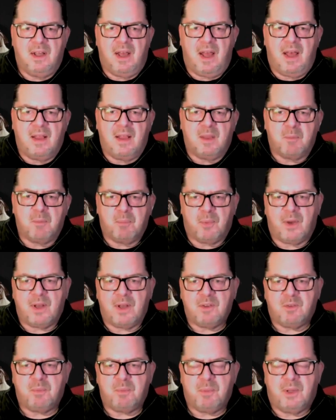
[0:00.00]
And the
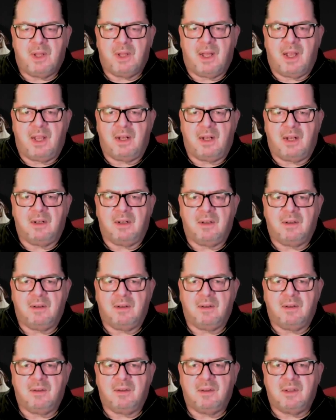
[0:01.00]
breastplate
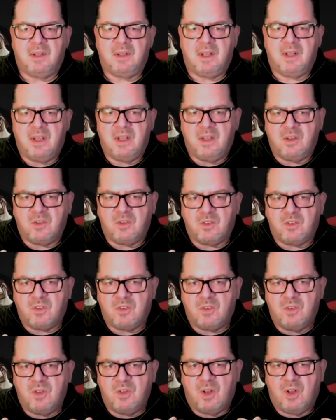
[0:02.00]

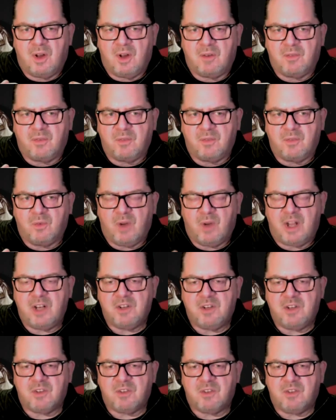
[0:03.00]
is of
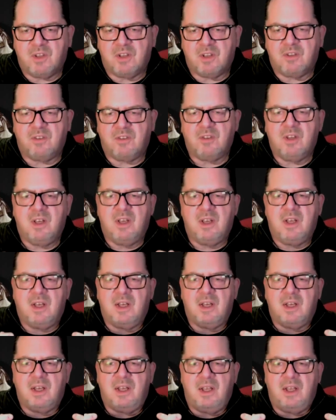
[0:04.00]
righteousness
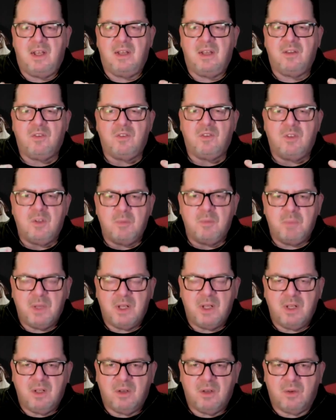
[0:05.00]
is to
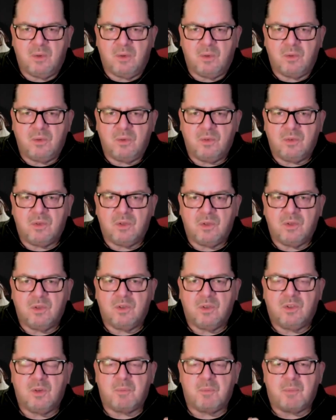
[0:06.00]
be used
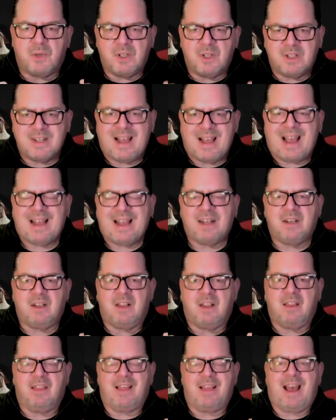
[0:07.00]
to protect
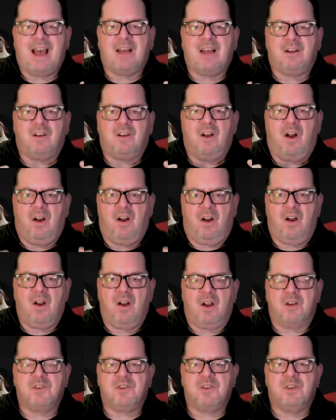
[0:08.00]
that
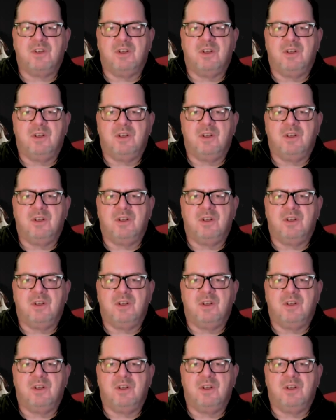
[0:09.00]
heart,